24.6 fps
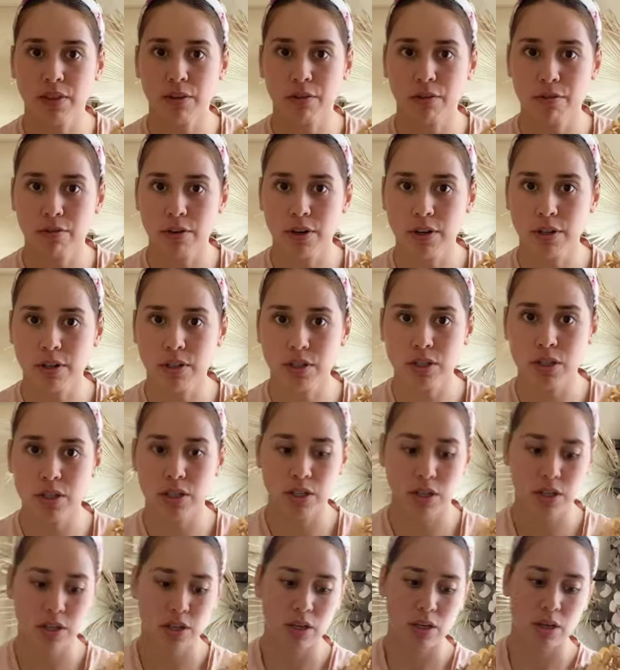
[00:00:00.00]
front,
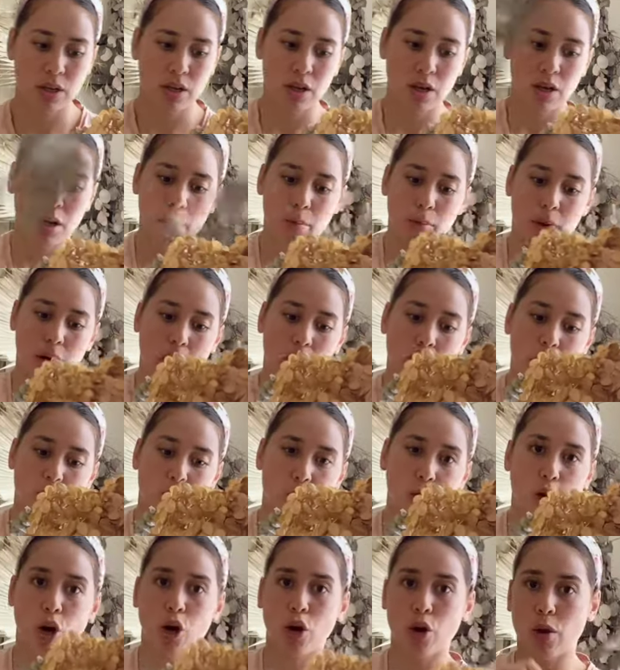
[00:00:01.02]
but I will
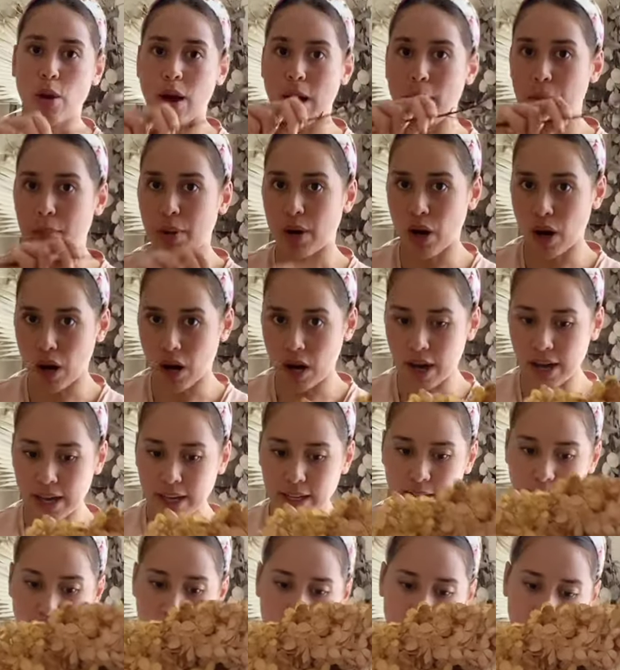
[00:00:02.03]
go
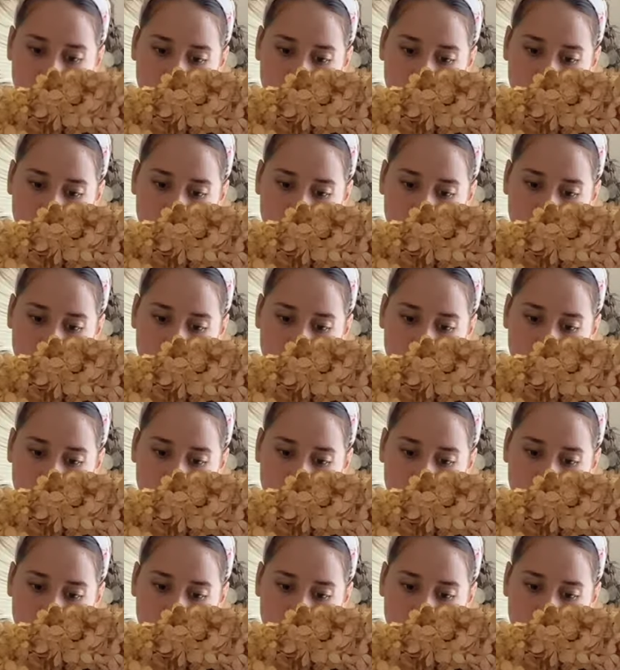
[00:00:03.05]
behind